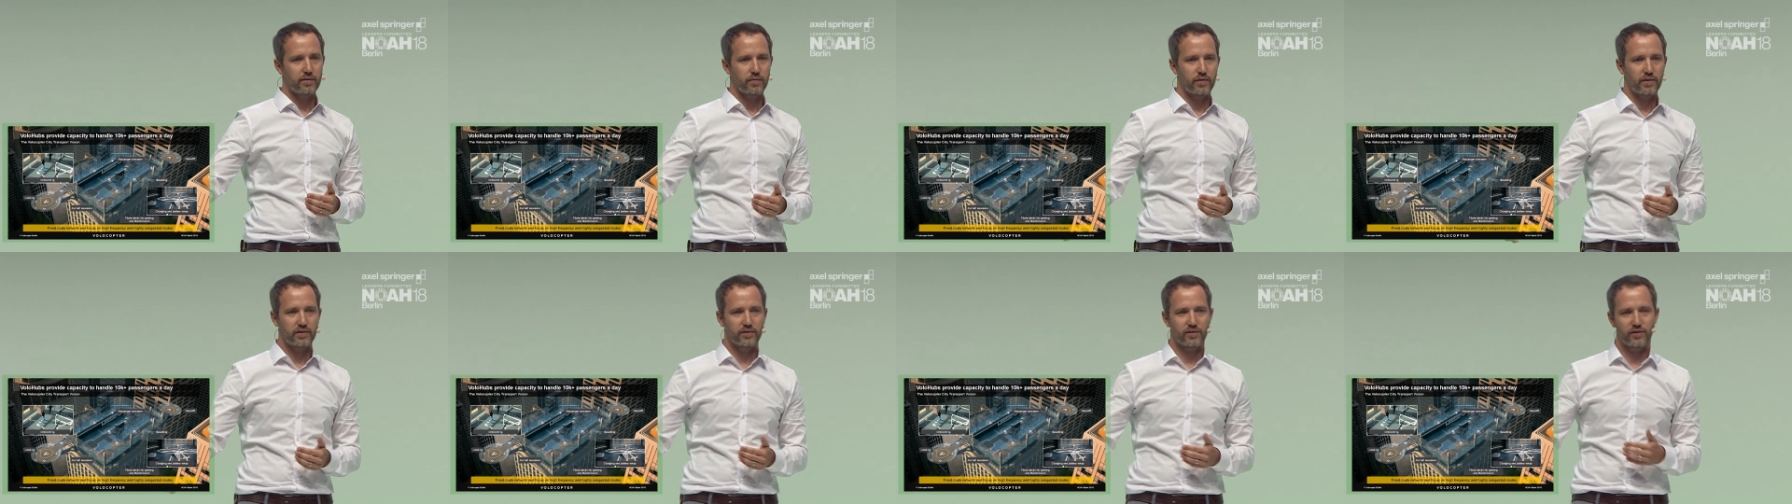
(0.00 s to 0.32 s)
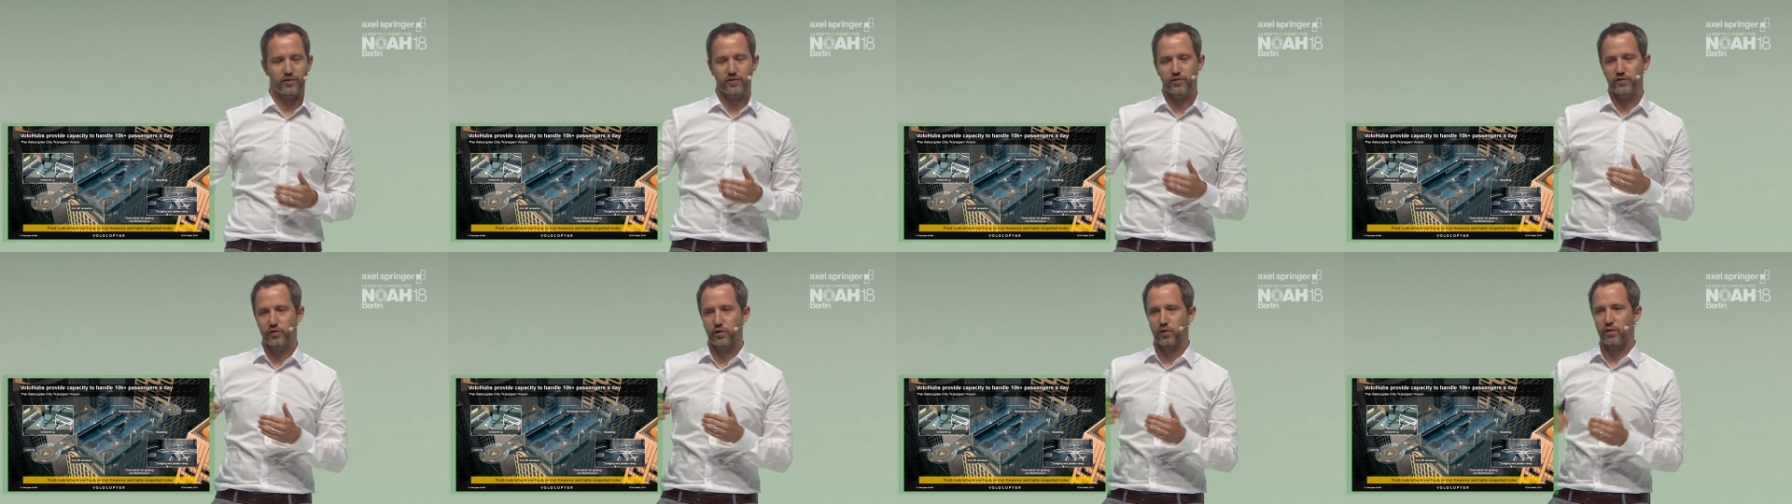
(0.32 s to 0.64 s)
This
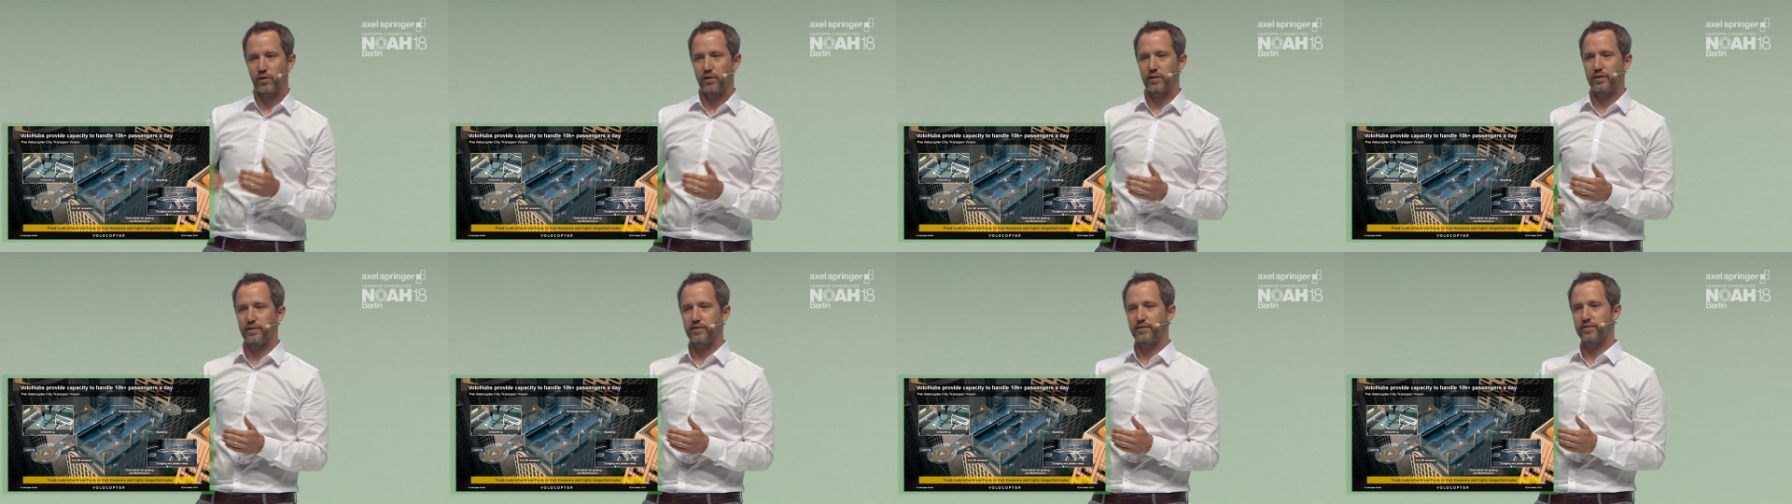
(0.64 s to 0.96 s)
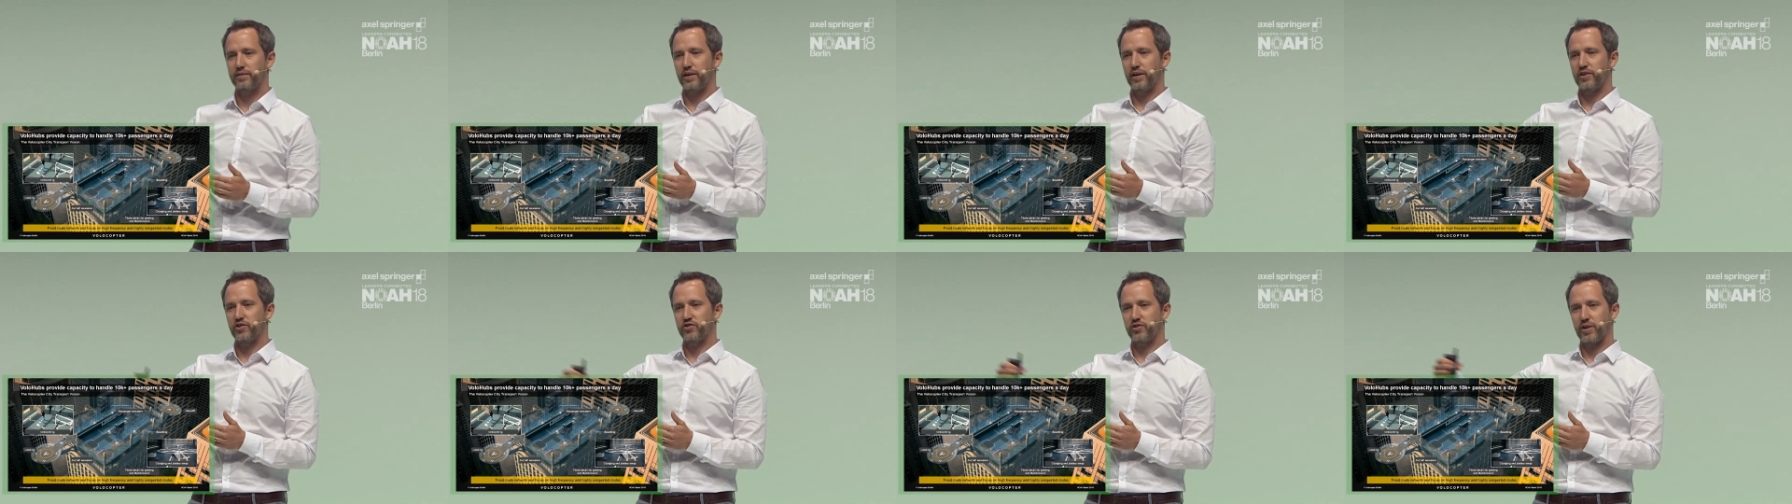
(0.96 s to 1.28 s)
is certainly
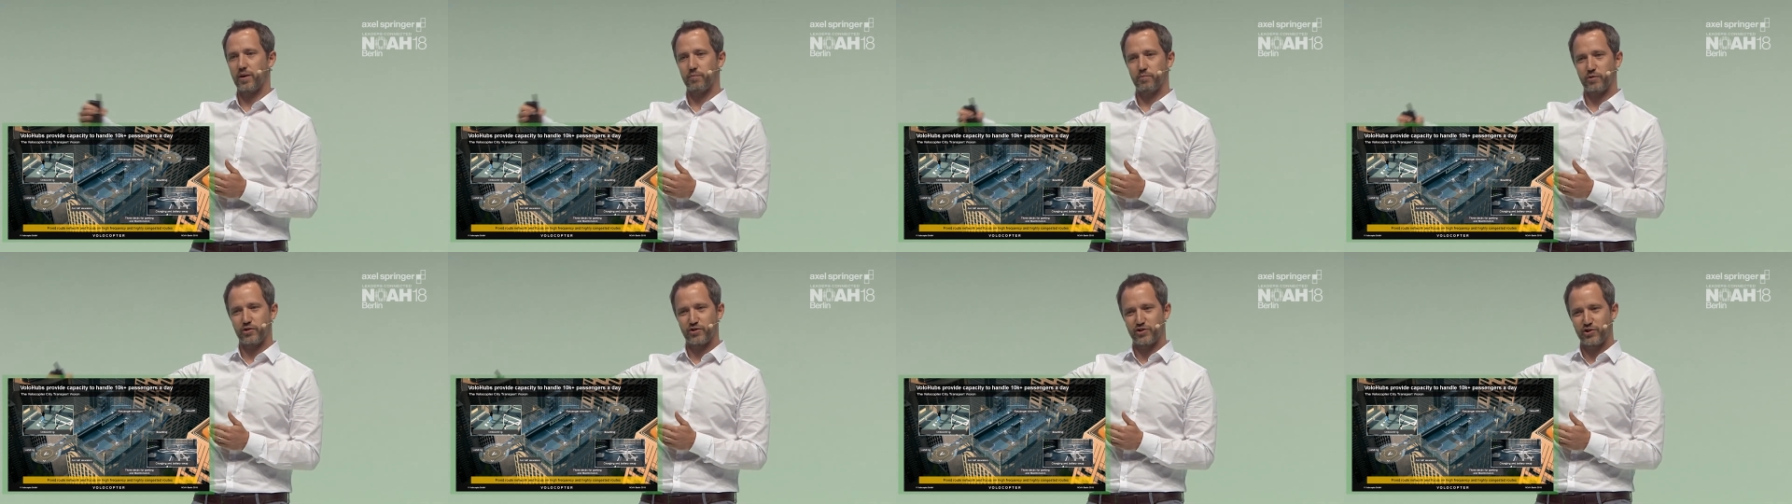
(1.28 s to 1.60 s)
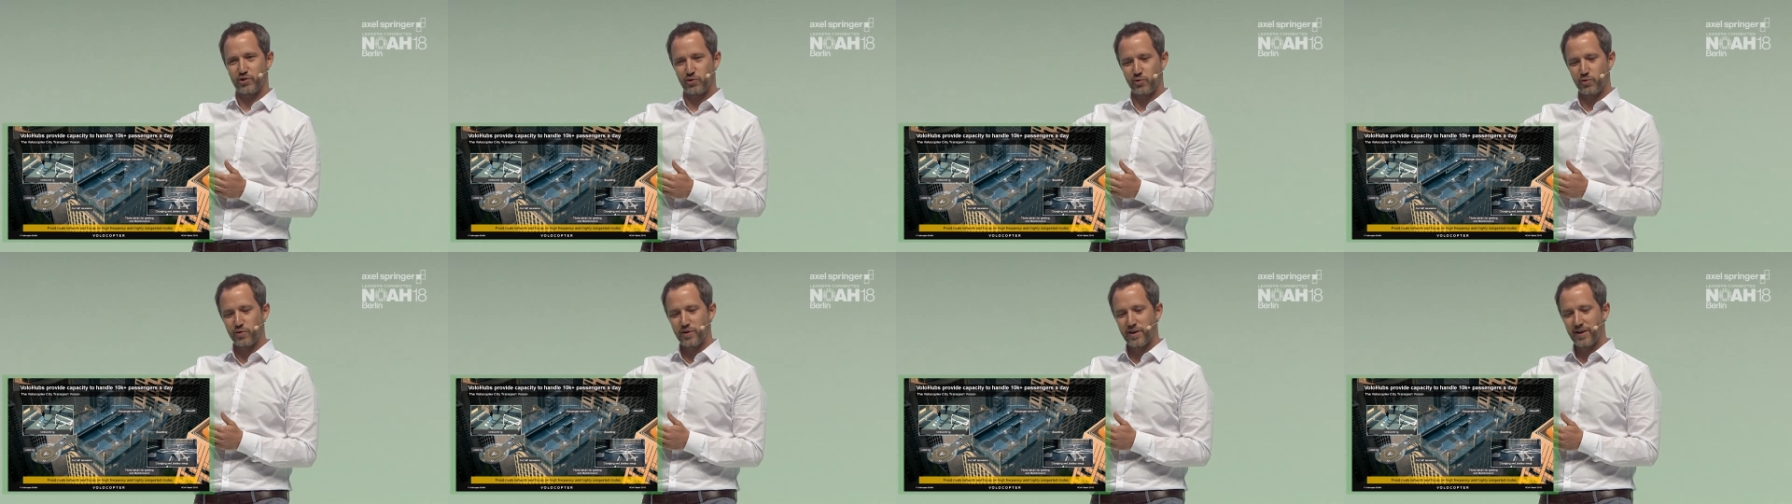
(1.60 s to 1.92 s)
stage number
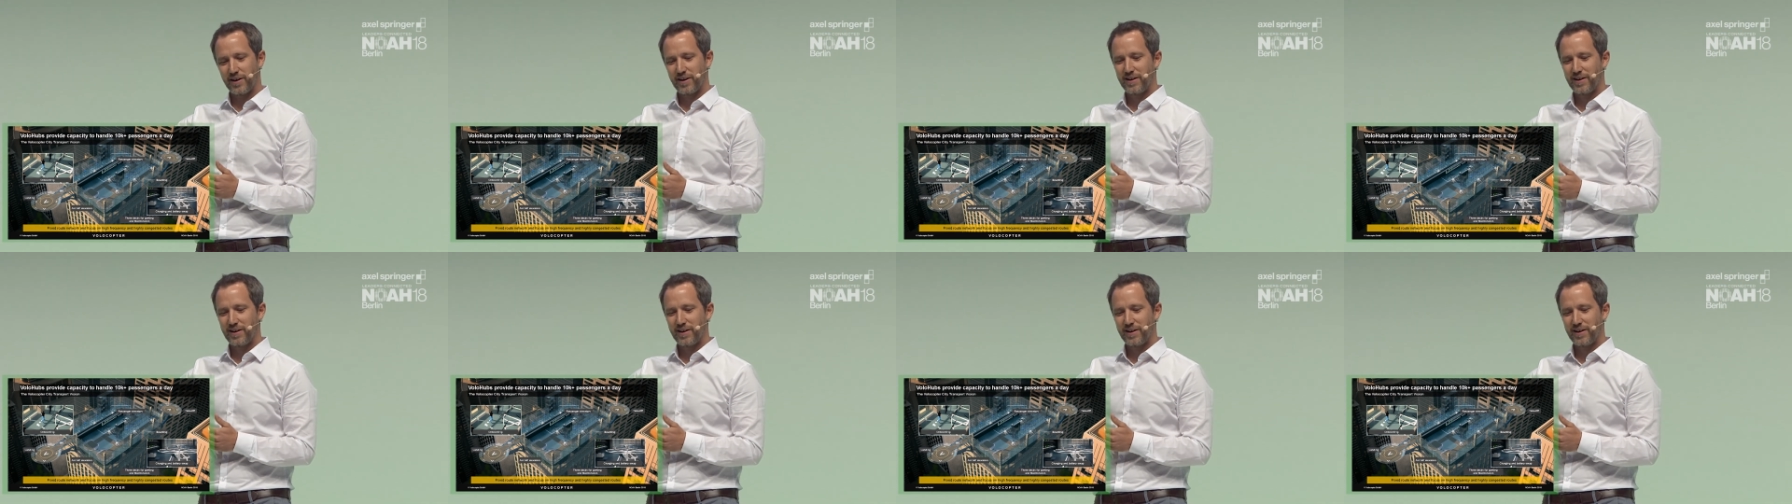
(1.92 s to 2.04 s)
two.